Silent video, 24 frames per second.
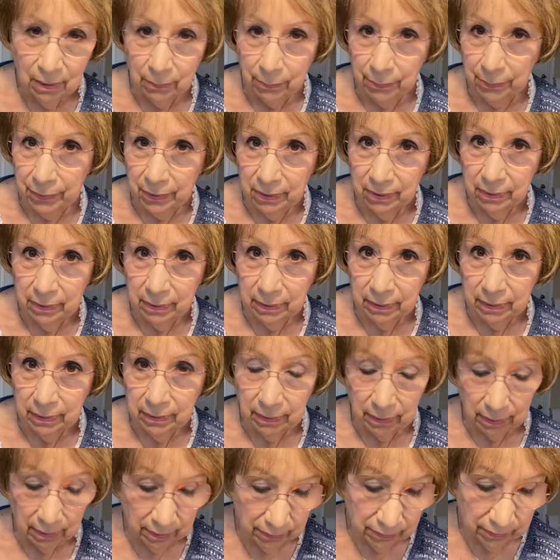But
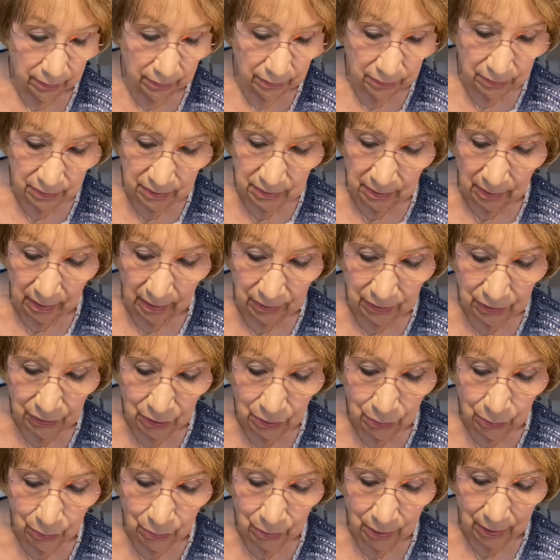others, like
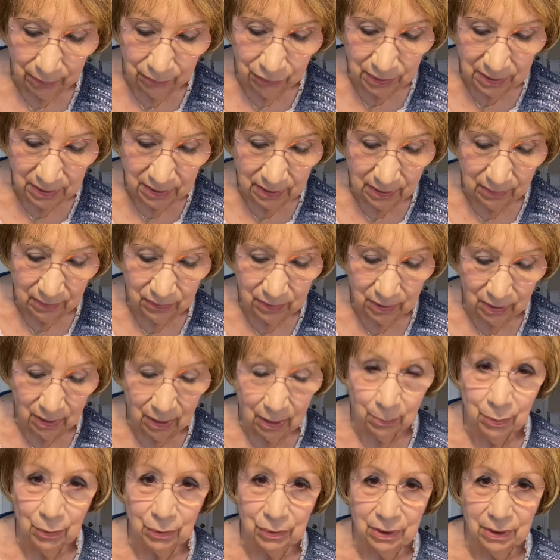you, have received the
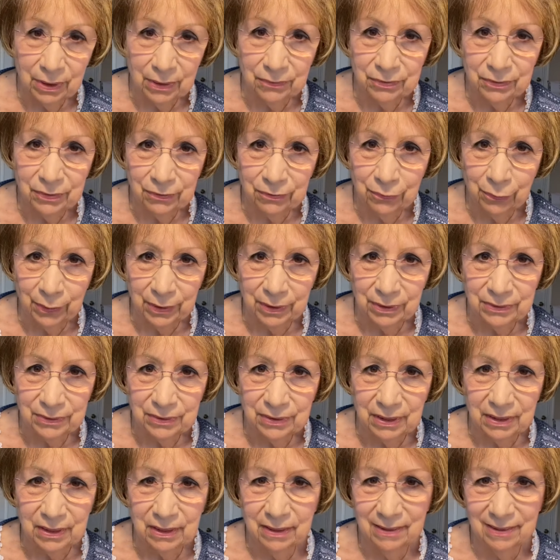humble gift of
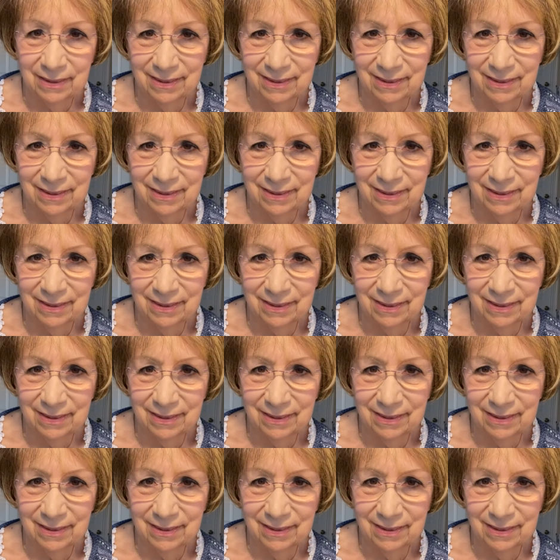frailty.